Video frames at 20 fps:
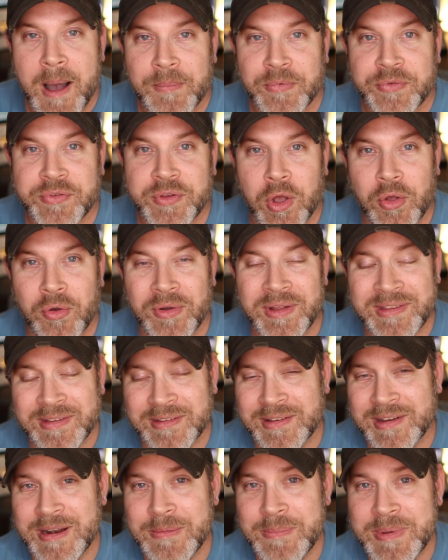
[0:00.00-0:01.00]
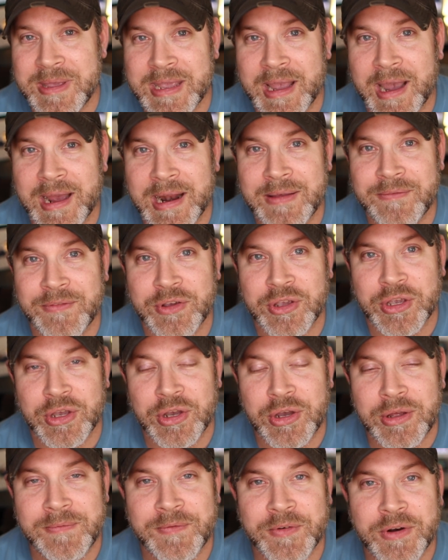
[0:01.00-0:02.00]
So this is gonna be kind of
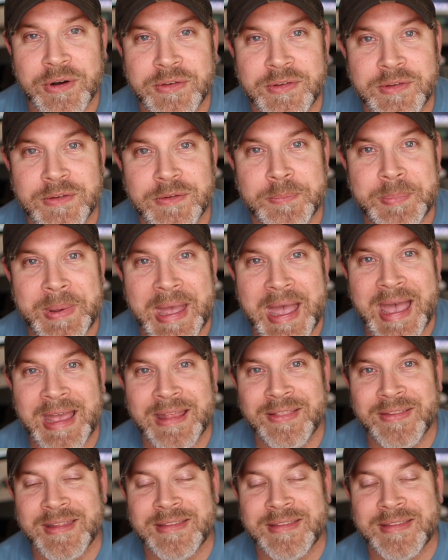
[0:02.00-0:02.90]
good versus bad.